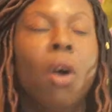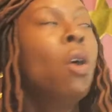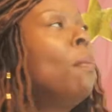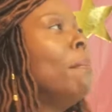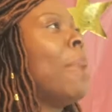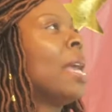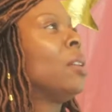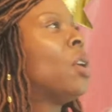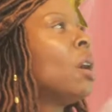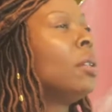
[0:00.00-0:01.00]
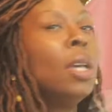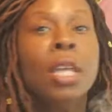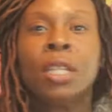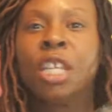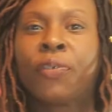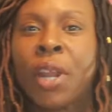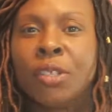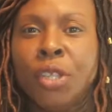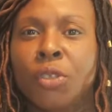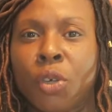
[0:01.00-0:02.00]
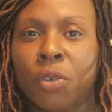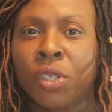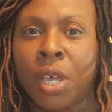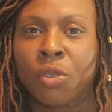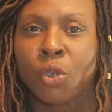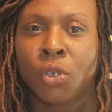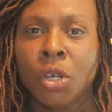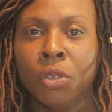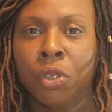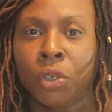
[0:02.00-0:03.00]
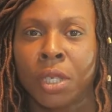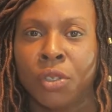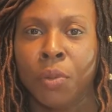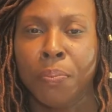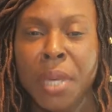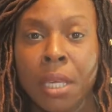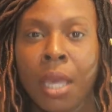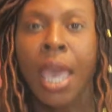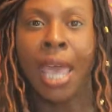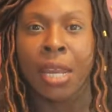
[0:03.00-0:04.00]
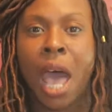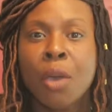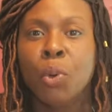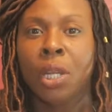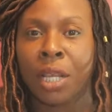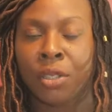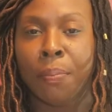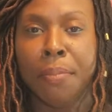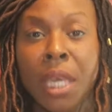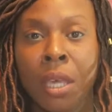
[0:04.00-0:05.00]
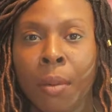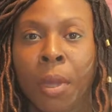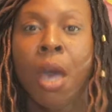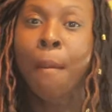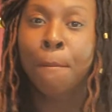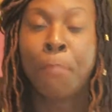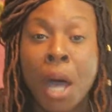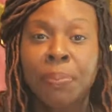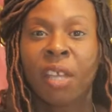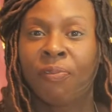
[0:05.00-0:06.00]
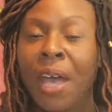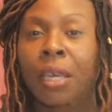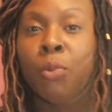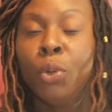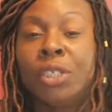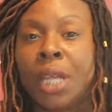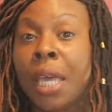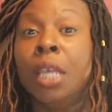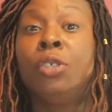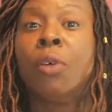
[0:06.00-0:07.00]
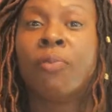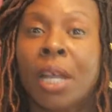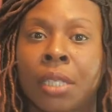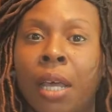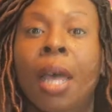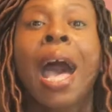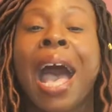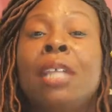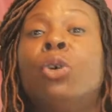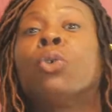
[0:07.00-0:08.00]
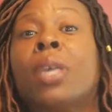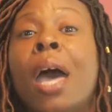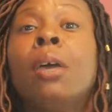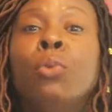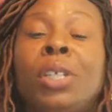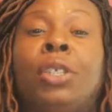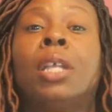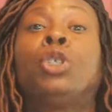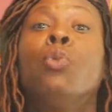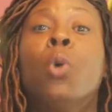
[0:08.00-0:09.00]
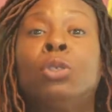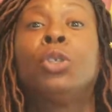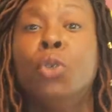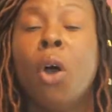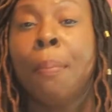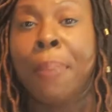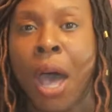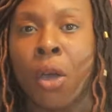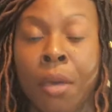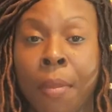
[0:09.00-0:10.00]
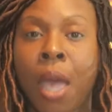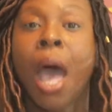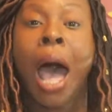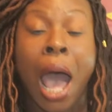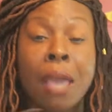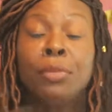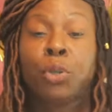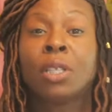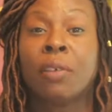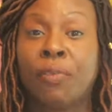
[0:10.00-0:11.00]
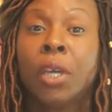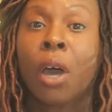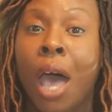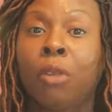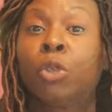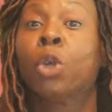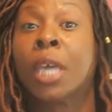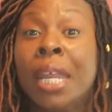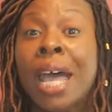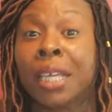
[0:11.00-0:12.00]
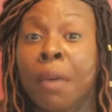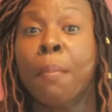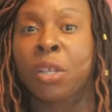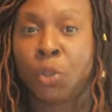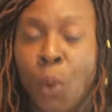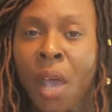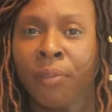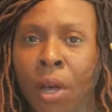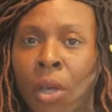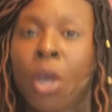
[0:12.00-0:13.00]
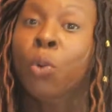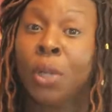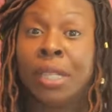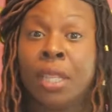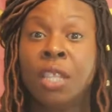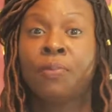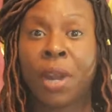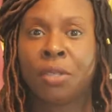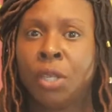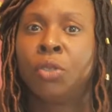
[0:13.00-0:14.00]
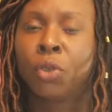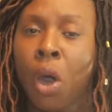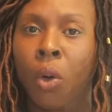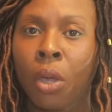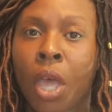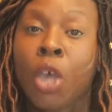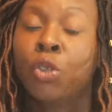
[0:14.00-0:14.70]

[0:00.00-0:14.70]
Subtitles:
Oh my God, this Francisco sounds good looking to me, and I would like to meet him. But the fact in which that he's your father, I don't care in which that you want to know about him. I ain't trying to figure out, can I get my swerve on with this Francisco?